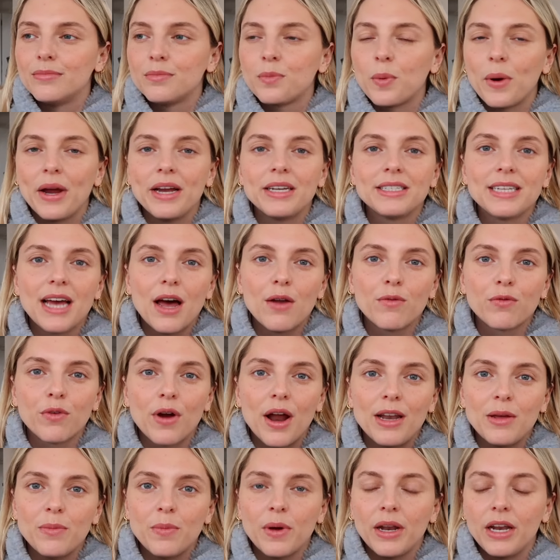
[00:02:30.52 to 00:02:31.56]
breakdown for
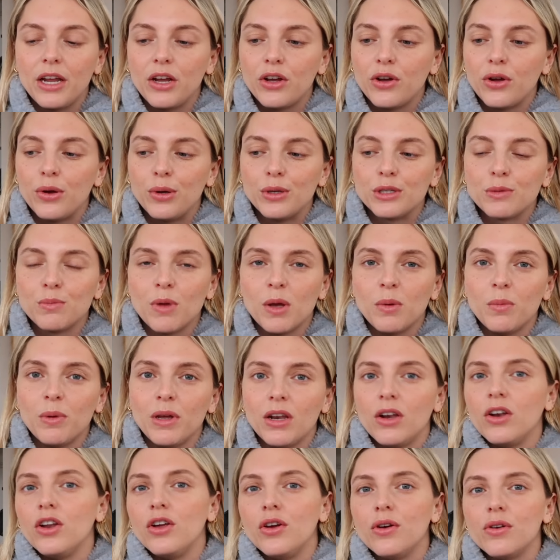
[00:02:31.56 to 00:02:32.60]
anybody who's maybe
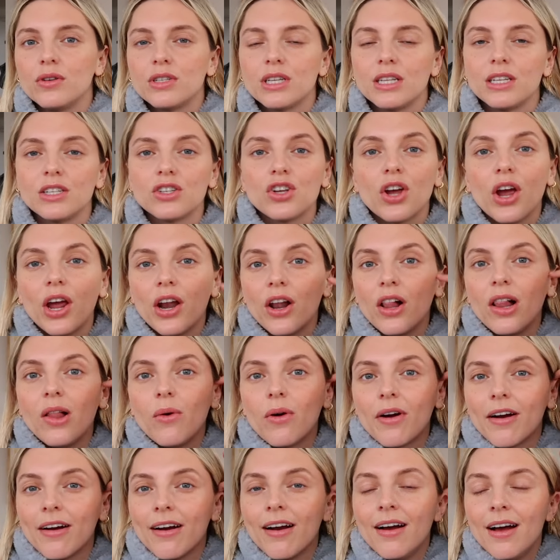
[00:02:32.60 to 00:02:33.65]
new to the channel
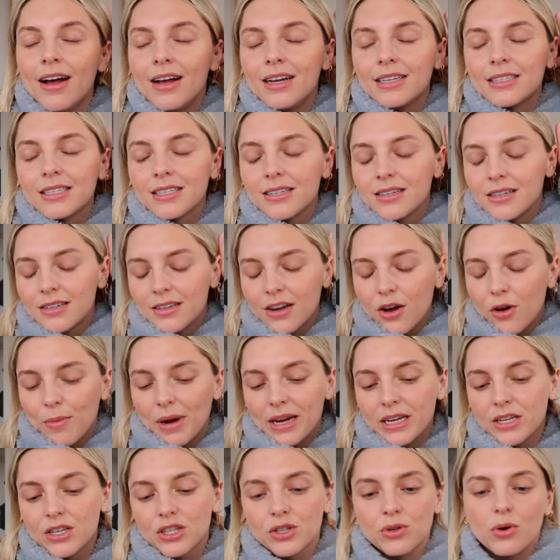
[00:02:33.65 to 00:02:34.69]
or doesn't know
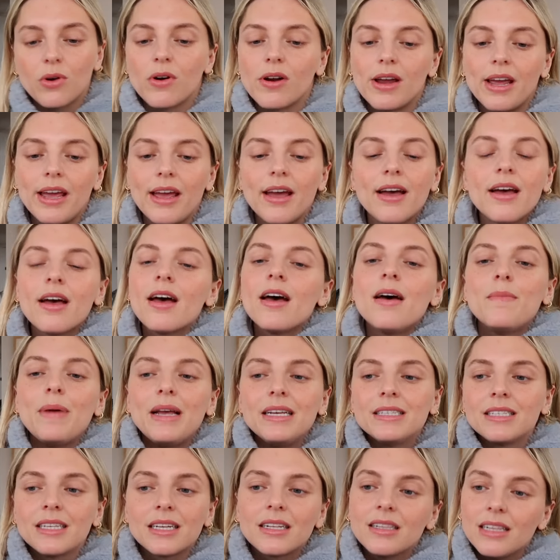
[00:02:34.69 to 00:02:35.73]
my story.
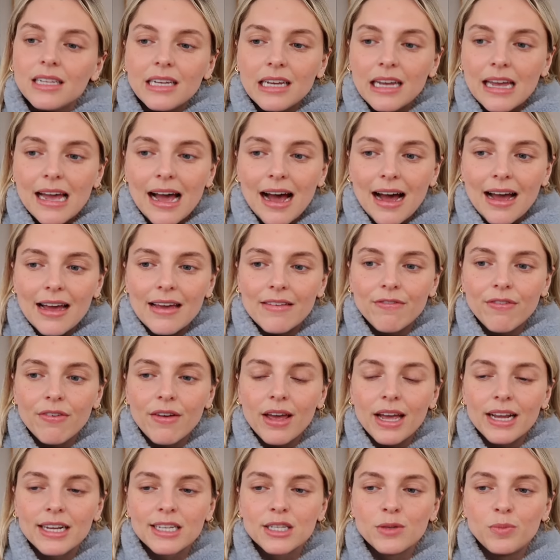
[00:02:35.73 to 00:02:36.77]
Basically, I've
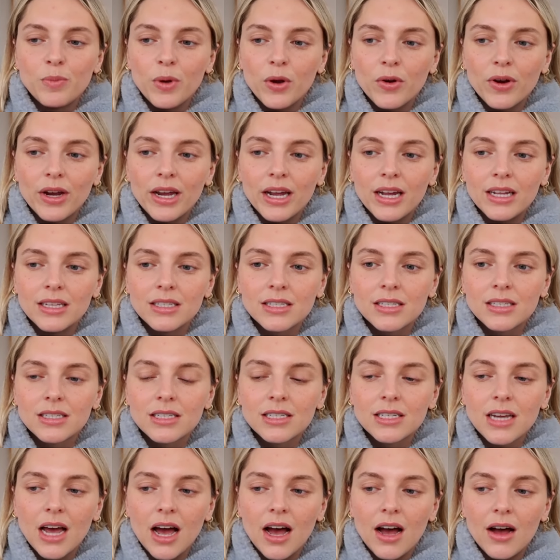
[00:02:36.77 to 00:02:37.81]

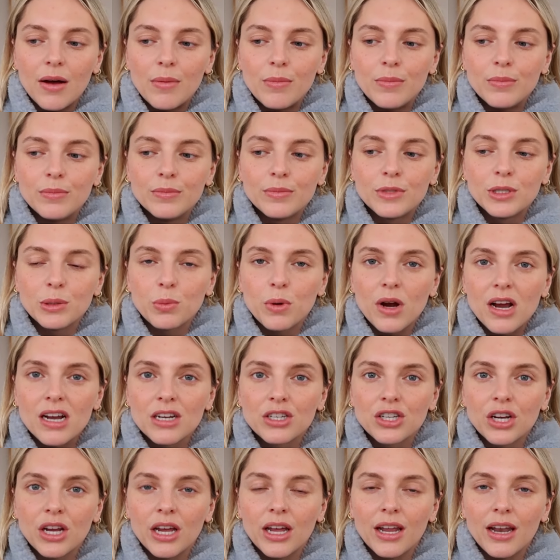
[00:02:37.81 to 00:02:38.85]
experienced
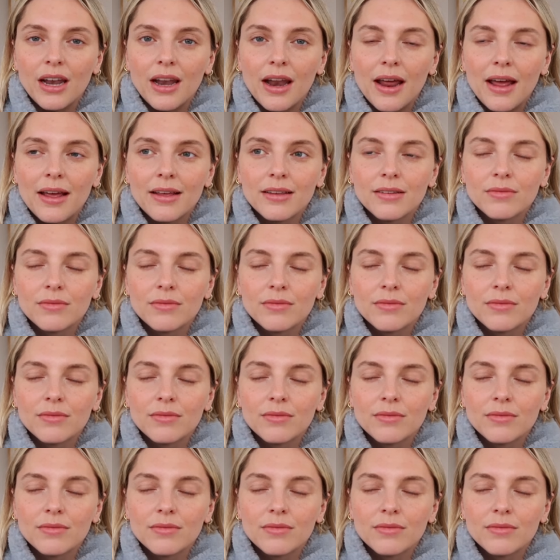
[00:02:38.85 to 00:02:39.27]
depression,